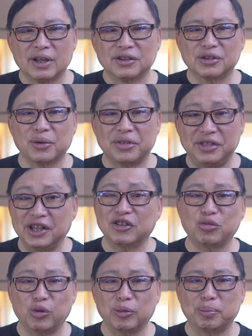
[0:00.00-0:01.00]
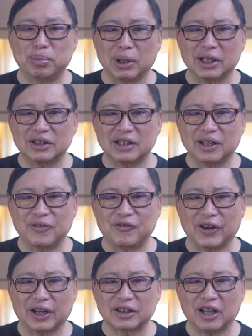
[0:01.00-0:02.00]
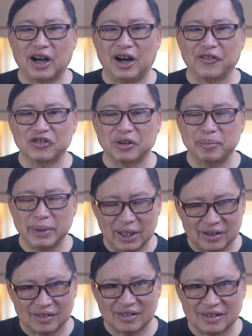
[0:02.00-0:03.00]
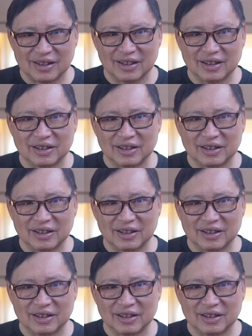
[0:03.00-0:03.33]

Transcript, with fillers: So, this will blunt the effect of the beast.